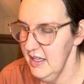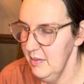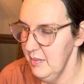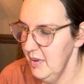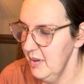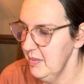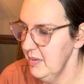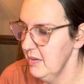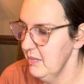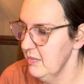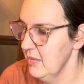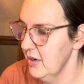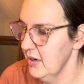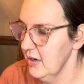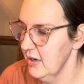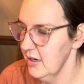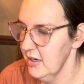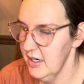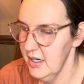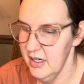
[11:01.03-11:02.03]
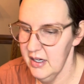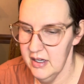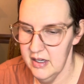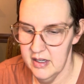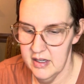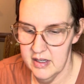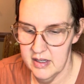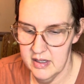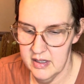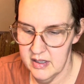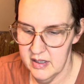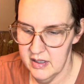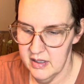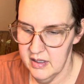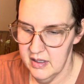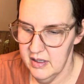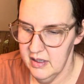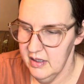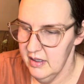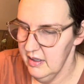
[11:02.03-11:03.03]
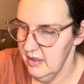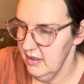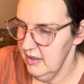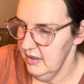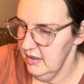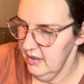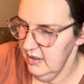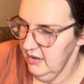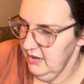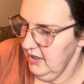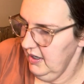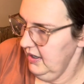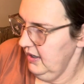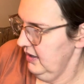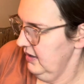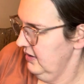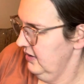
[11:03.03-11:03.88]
might be Mark. Okay.